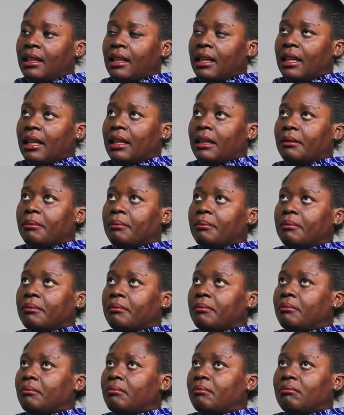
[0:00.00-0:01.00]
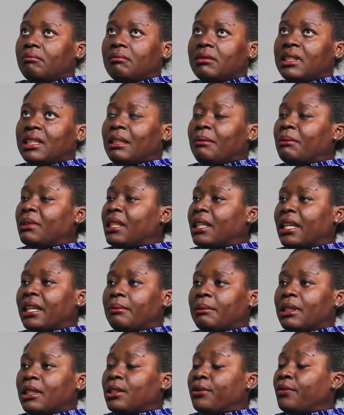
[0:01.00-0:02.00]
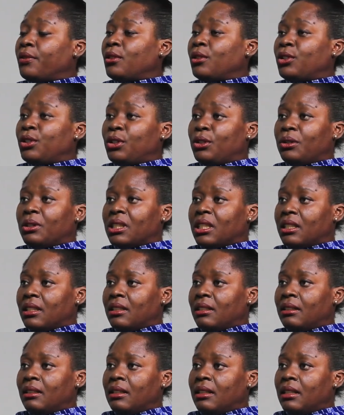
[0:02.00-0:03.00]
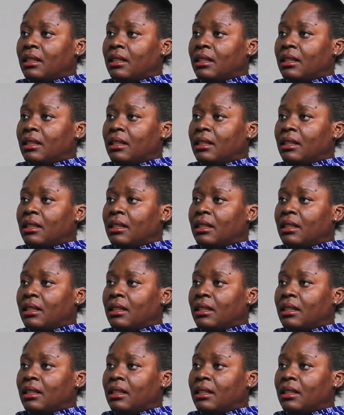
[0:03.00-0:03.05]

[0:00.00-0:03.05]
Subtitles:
Sometimes it's full tuition,